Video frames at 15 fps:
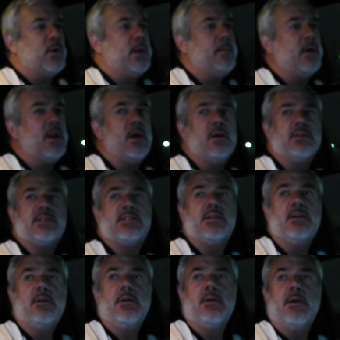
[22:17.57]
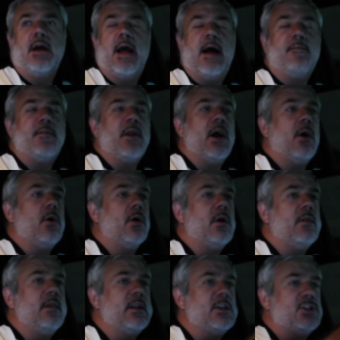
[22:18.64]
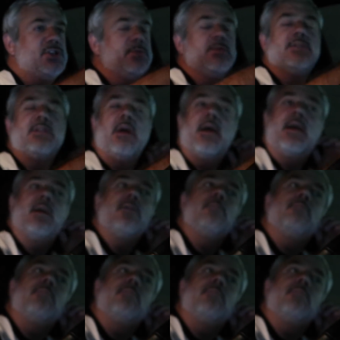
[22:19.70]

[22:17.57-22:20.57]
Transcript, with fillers: 20 minutes, half an hour, and then she was like,